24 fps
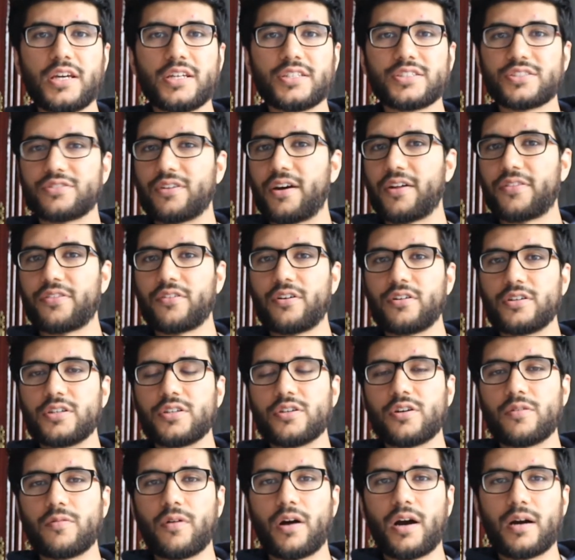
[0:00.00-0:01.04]
So I thought, you
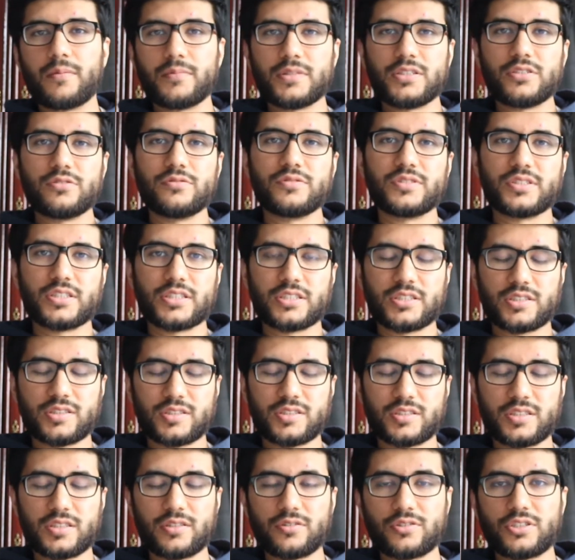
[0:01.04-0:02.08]
know what, I'm going to use the
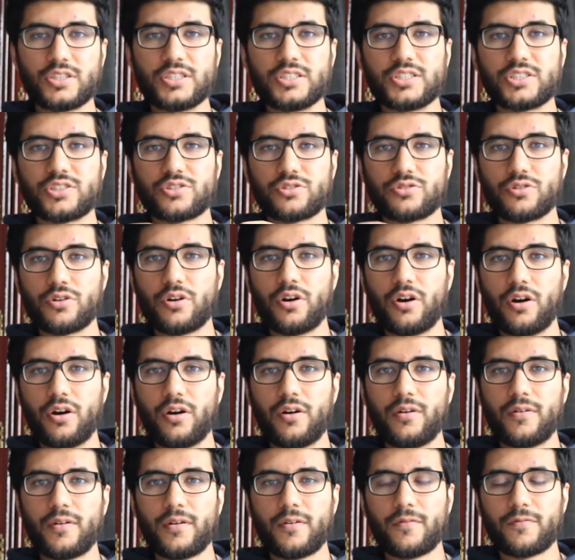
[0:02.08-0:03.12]
slushy straw
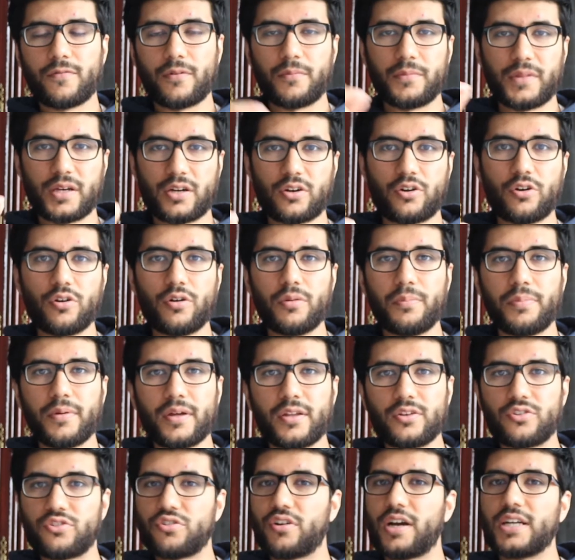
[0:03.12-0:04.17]
from the cup
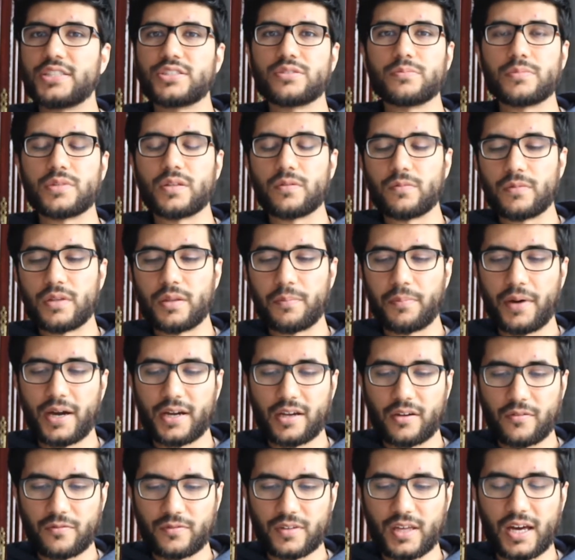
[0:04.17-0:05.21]
and try something with a pack
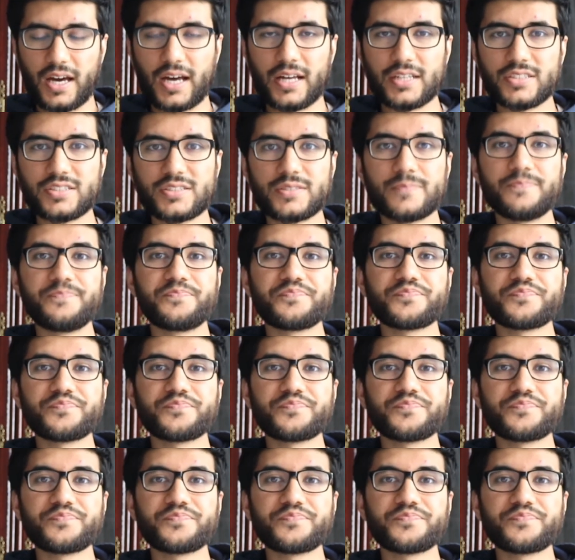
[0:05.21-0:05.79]
of cards.